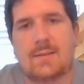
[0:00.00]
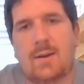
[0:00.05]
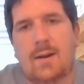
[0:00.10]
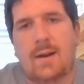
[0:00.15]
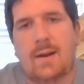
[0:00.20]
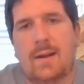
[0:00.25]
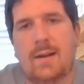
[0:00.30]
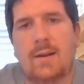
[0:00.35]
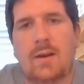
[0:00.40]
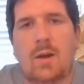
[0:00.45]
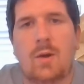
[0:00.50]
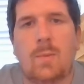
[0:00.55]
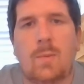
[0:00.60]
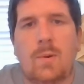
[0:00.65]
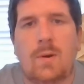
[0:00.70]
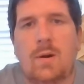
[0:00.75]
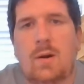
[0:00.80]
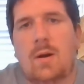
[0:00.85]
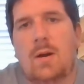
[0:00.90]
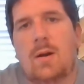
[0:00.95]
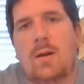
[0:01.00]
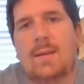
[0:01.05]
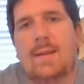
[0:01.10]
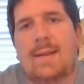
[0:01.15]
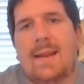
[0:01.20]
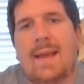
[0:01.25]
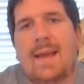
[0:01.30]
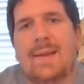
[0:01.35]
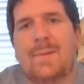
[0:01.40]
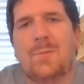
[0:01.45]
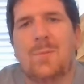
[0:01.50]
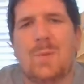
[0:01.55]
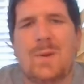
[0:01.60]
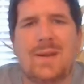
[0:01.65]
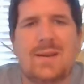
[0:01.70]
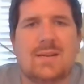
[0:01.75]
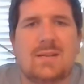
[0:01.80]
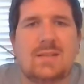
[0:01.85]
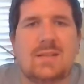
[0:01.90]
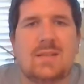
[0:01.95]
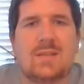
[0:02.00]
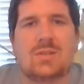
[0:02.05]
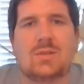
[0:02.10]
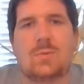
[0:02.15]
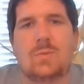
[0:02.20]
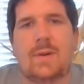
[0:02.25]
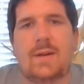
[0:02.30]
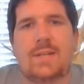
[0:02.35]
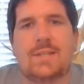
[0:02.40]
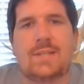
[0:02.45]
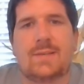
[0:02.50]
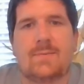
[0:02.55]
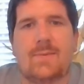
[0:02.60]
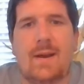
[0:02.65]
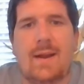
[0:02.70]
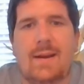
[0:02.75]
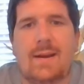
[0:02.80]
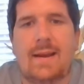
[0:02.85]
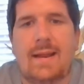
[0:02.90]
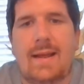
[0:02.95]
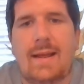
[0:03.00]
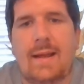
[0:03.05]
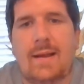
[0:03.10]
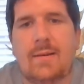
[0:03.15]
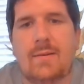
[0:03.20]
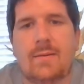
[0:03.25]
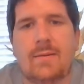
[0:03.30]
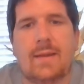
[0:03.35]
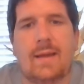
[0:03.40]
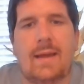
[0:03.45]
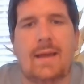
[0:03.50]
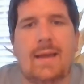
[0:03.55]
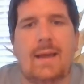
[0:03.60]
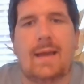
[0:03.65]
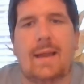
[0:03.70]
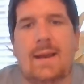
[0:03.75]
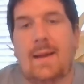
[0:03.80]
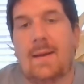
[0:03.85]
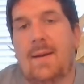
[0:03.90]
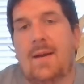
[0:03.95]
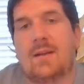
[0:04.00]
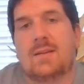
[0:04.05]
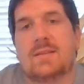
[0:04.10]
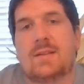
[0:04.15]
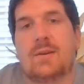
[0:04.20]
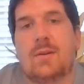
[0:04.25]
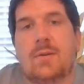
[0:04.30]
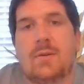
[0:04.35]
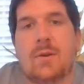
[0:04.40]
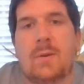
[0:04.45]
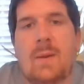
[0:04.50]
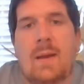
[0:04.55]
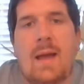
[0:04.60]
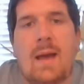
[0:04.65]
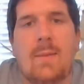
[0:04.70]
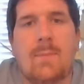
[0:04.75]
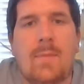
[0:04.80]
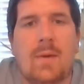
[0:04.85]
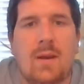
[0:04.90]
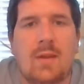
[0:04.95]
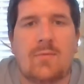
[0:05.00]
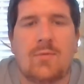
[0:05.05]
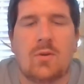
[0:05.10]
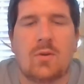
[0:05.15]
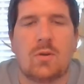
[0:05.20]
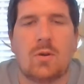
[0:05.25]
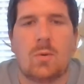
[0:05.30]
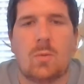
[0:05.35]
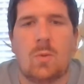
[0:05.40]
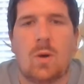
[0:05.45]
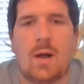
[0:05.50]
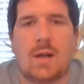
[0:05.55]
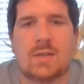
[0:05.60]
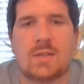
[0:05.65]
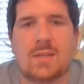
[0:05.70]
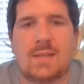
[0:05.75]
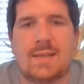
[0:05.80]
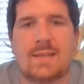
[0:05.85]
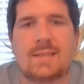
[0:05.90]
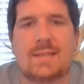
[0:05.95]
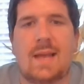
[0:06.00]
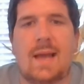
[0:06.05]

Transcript: All right, I know we're all in a weird situation right now, okay? And I honestly don't know how many of you are going to watch this.